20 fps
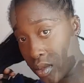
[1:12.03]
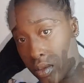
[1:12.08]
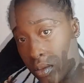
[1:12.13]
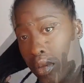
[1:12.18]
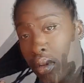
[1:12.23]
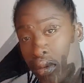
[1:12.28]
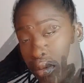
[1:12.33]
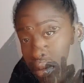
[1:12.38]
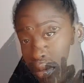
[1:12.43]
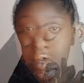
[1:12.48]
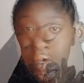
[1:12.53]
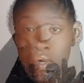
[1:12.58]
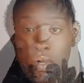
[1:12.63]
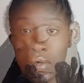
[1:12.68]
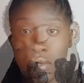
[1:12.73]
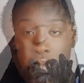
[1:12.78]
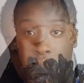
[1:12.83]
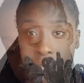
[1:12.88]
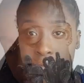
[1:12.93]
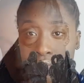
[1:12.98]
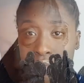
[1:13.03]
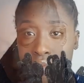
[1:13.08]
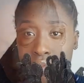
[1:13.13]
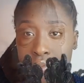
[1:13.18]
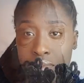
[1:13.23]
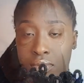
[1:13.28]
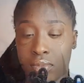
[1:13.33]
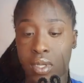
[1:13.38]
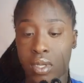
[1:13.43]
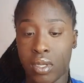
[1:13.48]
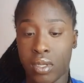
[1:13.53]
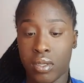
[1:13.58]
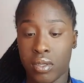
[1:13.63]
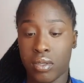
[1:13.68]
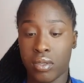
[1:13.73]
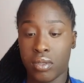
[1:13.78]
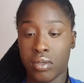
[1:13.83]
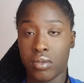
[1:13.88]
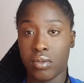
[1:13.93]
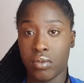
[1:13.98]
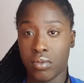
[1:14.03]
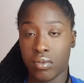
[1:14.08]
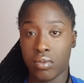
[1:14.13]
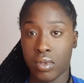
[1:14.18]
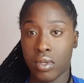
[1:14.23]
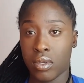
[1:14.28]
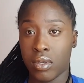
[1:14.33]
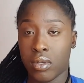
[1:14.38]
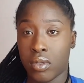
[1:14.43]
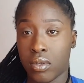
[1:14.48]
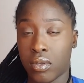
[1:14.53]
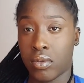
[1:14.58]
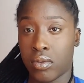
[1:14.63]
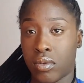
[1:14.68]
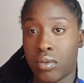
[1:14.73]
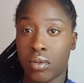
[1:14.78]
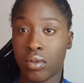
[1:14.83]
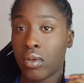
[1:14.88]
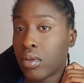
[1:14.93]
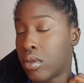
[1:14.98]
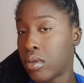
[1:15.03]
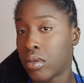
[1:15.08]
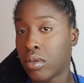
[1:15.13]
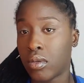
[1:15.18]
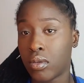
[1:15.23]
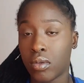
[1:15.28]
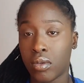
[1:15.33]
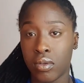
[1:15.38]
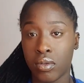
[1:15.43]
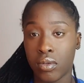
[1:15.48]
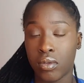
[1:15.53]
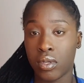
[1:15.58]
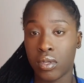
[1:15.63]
was my big old pimple on my face. Okay, so first things